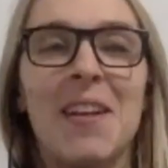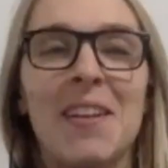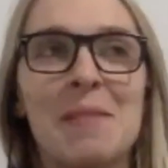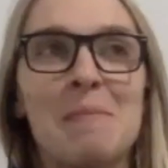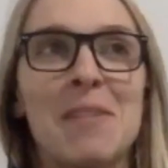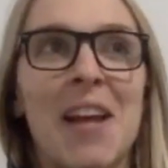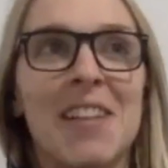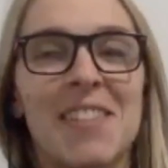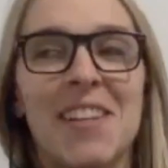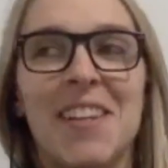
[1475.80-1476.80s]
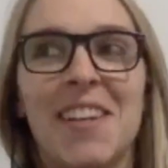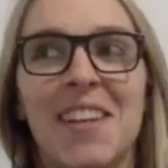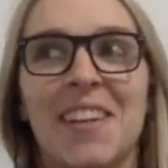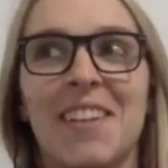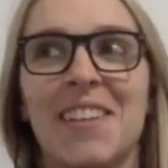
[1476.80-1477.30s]
some testing
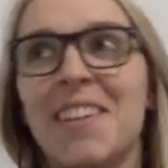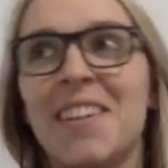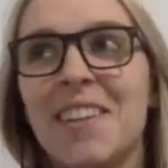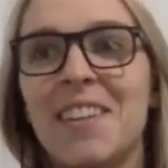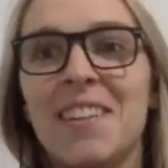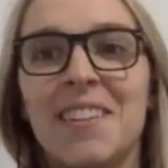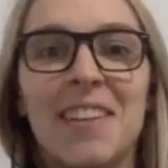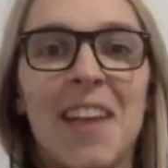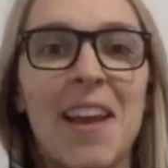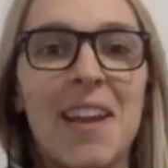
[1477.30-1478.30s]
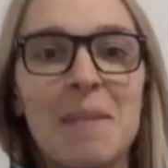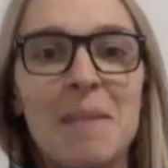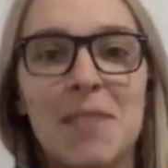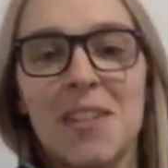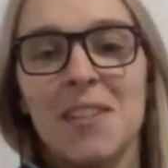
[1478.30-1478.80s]
and
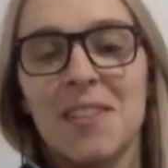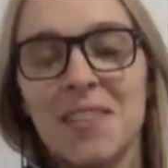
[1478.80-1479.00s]
games and